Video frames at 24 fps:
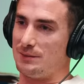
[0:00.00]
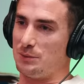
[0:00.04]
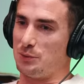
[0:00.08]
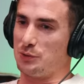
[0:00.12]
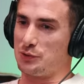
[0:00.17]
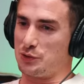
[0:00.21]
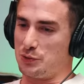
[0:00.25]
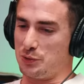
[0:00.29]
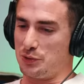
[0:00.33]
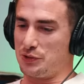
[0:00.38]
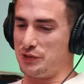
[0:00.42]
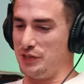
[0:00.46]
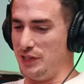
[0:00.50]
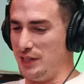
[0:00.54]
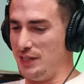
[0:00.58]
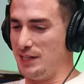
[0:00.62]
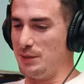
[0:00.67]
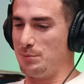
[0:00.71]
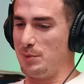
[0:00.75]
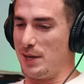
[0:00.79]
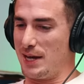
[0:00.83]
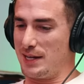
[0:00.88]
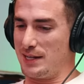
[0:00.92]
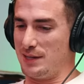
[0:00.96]
Well, it's cool to see you
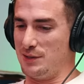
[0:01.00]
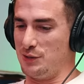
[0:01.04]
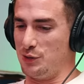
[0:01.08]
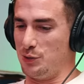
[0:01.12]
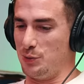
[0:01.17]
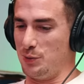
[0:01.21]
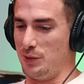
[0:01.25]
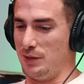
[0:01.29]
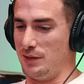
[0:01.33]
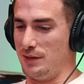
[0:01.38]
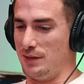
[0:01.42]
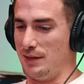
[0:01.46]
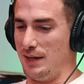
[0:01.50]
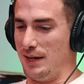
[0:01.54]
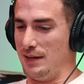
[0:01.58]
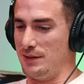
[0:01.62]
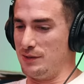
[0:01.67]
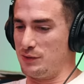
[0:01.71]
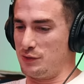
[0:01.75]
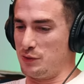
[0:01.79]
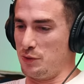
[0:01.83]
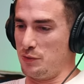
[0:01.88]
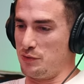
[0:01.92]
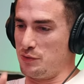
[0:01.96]
get back into it.
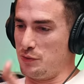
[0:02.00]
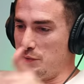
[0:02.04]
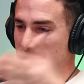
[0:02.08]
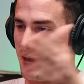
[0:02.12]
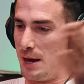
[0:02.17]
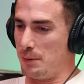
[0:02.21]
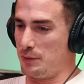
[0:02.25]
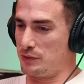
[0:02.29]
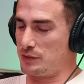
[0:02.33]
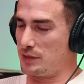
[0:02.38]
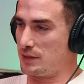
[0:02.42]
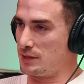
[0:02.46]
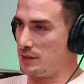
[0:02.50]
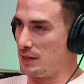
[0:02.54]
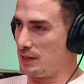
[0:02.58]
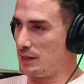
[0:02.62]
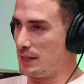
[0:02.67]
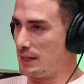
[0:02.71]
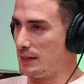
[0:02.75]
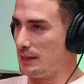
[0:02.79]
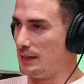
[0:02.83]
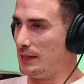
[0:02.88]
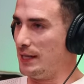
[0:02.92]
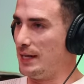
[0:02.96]
And so that was the thing
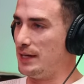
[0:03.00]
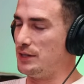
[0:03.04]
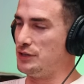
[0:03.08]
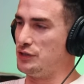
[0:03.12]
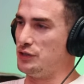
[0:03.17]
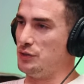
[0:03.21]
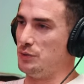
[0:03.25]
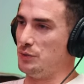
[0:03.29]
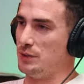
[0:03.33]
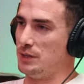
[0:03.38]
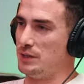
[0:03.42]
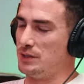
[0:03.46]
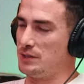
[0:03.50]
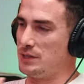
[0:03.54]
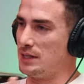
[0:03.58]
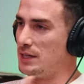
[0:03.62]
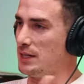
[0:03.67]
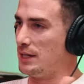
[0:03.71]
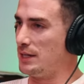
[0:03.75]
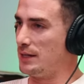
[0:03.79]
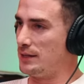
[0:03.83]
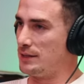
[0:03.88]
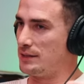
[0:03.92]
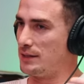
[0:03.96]
that led you to
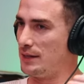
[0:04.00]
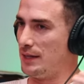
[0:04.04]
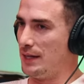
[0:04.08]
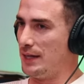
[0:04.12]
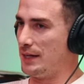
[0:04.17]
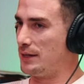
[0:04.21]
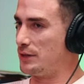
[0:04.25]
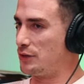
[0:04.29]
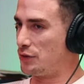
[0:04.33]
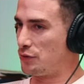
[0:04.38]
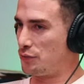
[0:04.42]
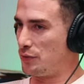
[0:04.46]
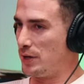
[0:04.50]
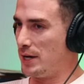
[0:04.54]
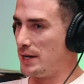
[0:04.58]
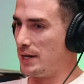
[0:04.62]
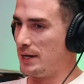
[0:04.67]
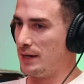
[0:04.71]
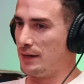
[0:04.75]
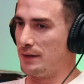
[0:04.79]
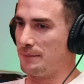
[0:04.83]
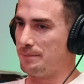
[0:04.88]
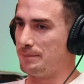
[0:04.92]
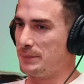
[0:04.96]
get into like
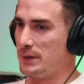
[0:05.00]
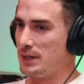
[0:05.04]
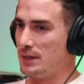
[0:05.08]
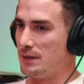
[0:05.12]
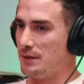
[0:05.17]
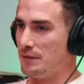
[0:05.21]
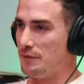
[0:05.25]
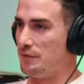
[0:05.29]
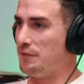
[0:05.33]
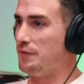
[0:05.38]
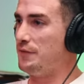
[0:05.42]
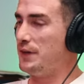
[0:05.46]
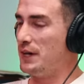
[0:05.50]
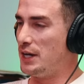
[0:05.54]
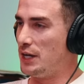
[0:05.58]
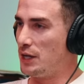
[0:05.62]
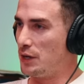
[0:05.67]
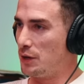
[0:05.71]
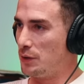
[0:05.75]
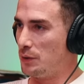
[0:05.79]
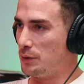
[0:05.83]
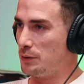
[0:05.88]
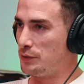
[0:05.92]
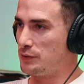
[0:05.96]
creating
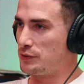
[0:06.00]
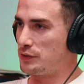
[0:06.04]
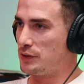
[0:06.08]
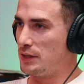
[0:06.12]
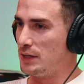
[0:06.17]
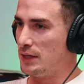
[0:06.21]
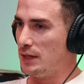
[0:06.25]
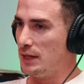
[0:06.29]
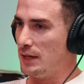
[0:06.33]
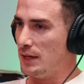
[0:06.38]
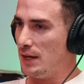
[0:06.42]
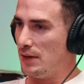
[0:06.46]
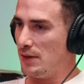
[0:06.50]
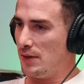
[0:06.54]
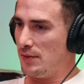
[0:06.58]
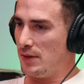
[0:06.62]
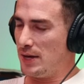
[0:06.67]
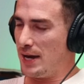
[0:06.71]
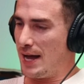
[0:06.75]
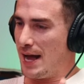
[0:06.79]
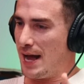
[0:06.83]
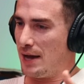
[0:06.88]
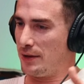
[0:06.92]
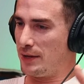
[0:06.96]
videos. And
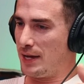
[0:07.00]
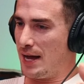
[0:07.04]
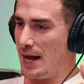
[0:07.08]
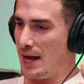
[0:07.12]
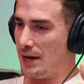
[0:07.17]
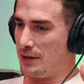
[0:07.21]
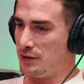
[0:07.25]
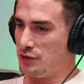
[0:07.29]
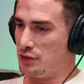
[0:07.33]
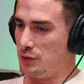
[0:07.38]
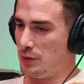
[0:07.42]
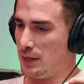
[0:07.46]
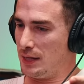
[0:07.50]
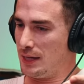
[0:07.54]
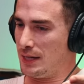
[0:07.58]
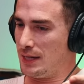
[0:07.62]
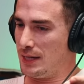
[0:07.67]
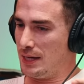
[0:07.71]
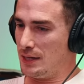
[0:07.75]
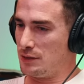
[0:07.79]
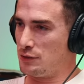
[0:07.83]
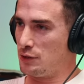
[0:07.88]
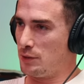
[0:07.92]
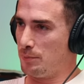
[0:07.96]
then how did you like
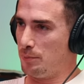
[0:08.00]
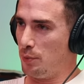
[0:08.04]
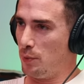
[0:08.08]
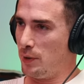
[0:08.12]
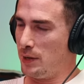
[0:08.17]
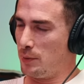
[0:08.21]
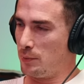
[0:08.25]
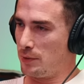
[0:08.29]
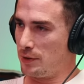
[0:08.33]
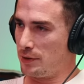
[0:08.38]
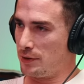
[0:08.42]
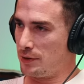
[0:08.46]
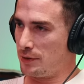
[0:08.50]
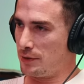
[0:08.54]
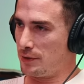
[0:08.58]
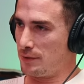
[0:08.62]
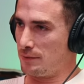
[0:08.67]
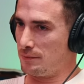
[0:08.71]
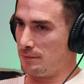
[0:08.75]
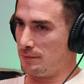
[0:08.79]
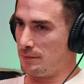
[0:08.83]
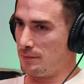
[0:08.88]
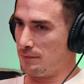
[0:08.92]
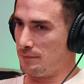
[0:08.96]
get to the point where,
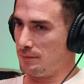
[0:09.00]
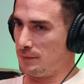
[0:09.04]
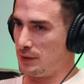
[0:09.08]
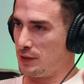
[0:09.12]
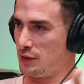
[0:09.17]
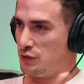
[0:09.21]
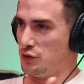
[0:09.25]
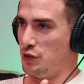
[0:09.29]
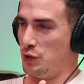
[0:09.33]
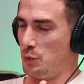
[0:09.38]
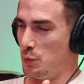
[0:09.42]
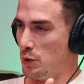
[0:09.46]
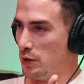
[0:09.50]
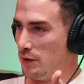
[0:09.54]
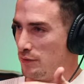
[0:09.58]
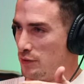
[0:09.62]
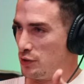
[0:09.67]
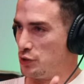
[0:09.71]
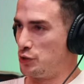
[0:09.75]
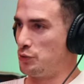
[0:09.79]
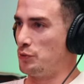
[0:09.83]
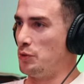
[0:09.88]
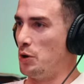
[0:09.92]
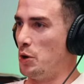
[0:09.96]
cause you're one of
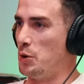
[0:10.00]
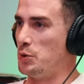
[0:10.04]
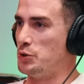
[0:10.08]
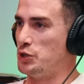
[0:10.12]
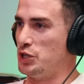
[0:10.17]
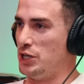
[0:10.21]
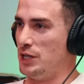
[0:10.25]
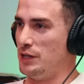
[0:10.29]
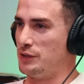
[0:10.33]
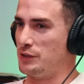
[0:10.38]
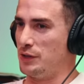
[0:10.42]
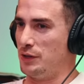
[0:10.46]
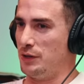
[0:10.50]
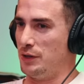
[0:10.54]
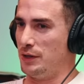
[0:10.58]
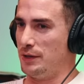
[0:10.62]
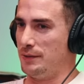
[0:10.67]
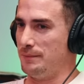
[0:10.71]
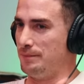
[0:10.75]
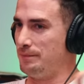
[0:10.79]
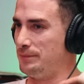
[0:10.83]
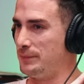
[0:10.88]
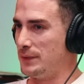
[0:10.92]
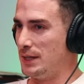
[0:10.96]
the true OGs
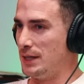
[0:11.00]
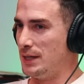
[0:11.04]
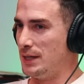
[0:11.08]
on,